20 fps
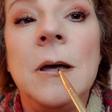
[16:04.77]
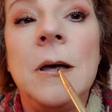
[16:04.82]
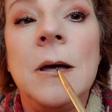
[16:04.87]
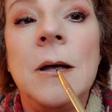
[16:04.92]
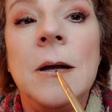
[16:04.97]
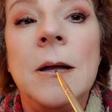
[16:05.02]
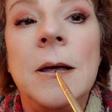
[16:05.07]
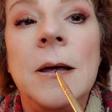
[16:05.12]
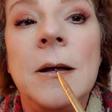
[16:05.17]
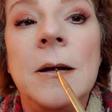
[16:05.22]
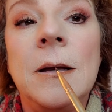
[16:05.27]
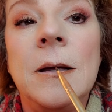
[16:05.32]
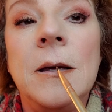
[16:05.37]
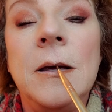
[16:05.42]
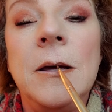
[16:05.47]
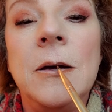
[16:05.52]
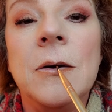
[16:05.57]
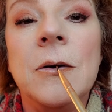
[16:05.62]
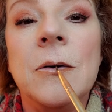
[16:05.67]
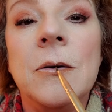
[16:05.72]
And again
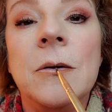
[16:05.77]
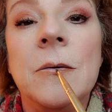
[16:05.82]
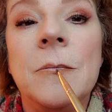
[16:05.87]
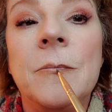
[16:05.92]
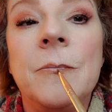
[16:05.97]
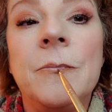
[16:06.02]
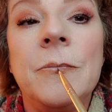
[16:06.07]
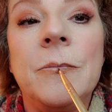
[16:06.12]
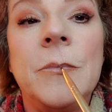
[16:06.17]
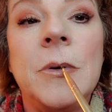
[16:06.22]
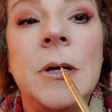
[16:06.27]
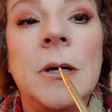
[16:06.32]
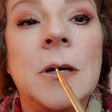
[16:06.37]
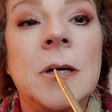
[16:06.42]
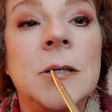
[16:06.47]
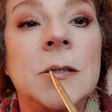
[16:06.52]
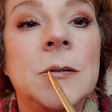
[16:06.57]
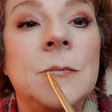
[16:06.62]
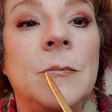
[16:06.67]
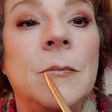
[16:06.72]
here,
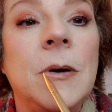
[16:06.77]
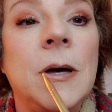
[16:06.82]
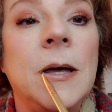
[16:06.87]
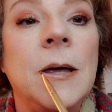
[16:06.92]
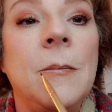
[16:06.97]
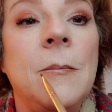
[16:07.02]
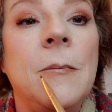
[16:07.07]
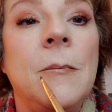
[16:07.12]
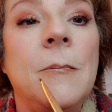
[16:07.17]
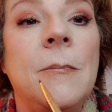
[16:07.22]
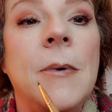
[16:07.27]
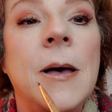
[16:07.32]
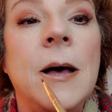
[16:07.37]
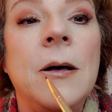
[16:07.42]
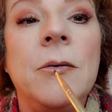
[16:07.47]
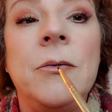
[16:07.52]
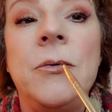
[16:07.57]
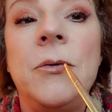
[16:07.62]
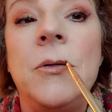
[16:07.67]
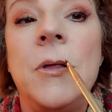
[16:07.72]
because my
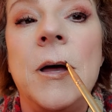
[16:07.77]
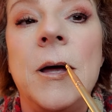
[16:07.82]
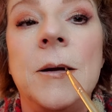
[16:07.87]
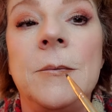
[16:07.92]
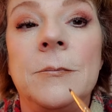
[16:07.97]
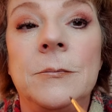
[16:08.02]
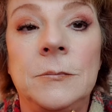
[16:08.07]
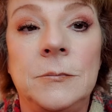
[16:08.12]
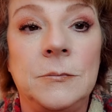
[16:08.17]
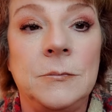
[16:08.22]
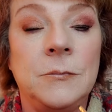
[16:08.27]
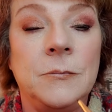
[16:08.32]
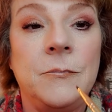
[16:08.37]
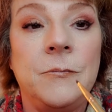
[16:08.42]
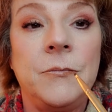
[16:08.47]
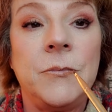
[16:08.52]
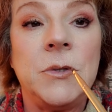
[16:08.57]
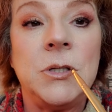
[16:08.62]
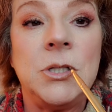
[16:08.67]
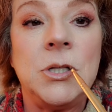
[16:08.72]
mouth line
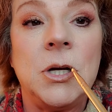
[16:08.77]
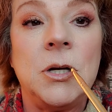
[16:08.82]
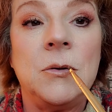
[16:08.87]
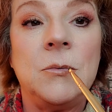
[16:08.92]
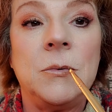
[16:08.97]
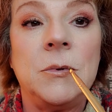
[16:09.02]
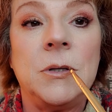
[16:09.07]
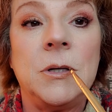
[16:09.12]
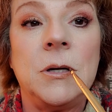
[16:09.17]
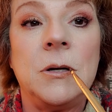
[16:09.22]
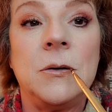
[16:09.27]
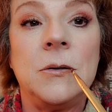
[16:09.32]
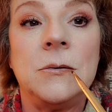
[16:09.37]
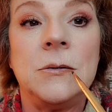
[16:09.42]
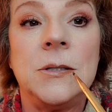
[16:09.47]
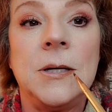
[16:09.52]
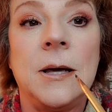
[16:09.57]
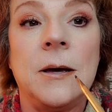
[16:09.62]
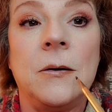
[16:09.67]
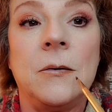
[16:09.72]
genuinely goes
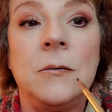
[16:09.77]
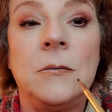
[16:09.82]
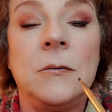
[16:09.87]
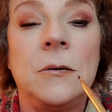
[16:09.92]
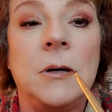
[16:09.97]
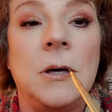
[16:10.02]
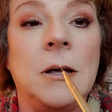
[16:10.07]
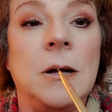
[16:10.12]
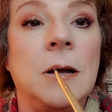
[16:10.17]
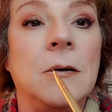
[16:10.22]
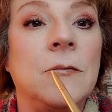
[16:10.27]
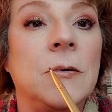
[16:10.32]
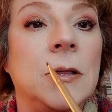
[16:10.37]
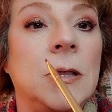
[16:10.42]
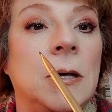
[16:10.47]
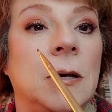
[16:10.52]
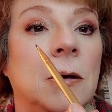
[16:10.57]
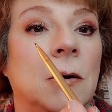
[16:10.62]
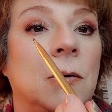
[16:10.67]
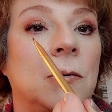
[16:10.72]
down, again,
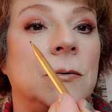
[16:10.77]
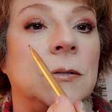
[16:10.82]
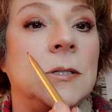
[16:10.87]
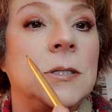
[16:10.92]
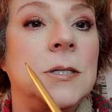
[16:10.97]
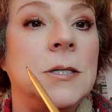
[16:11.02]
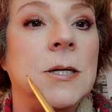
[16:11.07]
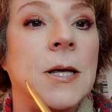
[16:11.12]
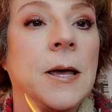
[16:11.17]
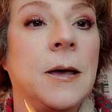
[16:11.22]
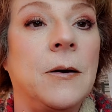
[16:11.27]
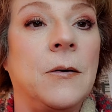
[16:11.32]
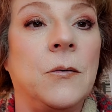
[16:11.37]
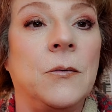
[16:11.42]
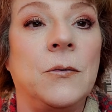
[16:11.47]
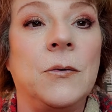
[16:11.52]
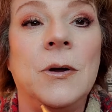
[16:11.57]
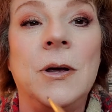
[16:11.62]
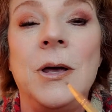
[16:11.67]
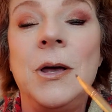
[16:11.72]
everything goes
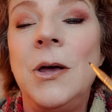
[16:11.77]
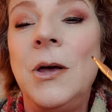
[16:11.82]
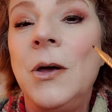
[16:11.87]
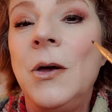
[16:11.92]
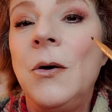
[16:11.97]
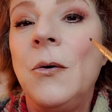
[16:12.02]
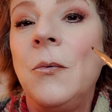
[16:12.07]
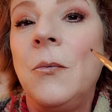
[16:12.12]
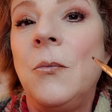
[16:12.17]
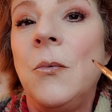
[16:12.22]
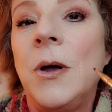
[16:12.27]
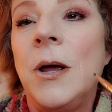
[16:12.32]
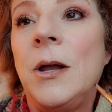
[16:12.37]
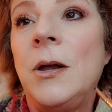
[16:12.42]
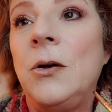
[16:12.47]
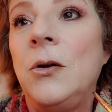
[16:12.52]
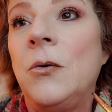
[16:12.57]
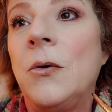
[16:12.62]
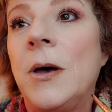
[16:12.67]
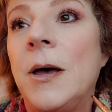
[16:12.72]
down when
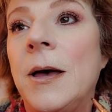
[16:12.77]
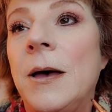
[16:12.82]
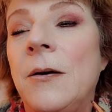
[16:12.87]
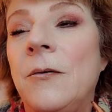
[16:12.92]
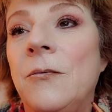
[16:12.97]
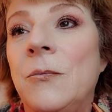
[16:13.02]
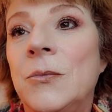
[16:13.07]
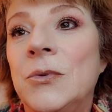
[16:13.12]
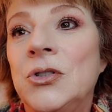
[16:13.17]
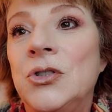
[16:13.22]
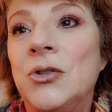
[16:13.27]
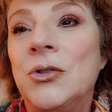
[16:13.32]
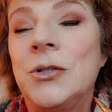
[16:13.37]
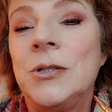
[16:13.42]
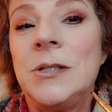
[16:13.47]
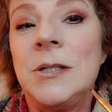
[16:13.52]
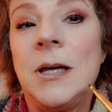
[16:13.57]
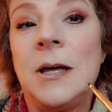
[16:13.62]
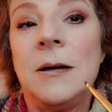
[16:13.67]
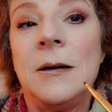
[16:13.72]
you have mature
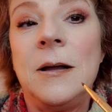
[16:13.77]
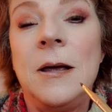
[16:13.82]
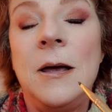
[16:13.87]
skin.